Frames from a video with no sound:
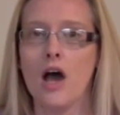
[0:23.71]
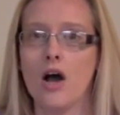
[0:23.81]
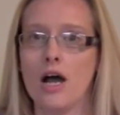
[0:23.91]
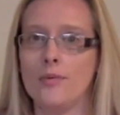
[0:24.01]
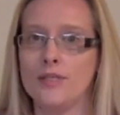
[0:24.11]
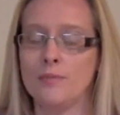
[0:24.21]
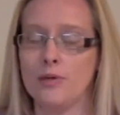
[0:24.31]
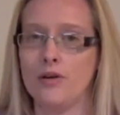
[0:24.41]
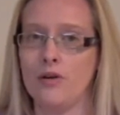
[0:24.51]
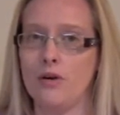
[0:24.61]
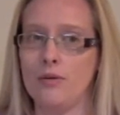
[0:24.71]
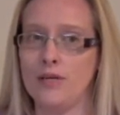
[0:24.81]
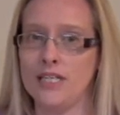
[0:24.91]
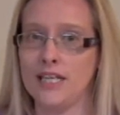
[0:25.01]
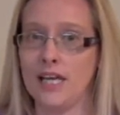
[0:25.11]
I was put on
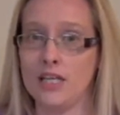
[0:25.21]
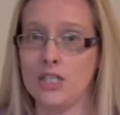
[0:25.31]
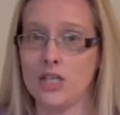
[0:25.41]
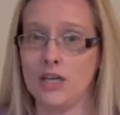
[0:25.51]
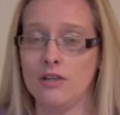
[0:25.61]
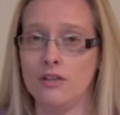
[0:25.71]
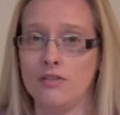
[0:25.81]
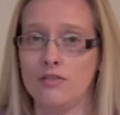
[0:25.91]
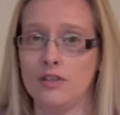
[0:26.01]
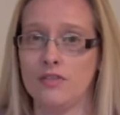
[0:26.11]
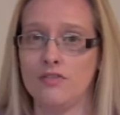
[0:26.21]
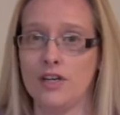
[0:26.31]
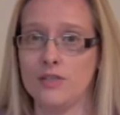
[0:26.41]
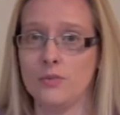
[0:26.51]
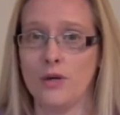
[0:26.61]
medication for the
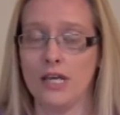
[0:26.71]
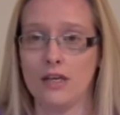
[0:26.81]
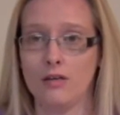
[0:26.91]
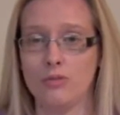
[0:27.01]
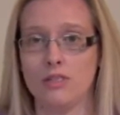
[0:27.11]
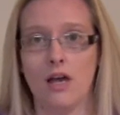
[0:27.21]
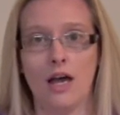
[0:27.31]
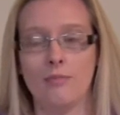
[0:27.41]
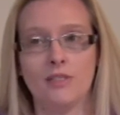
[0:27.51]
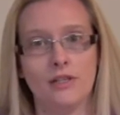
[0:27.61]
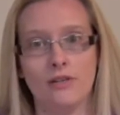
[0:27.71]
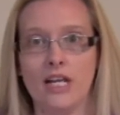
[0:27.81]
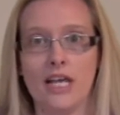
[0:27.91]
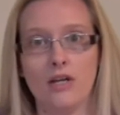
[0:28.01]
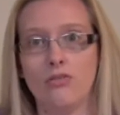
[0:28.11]
first week. It was
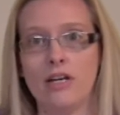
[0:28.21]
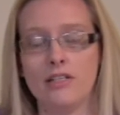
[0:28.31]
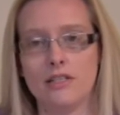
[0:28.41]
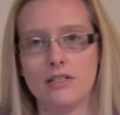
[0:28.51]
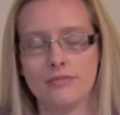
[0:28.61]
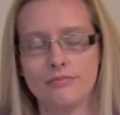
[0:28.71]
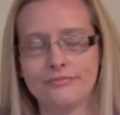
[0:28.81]
absolutely horrendous.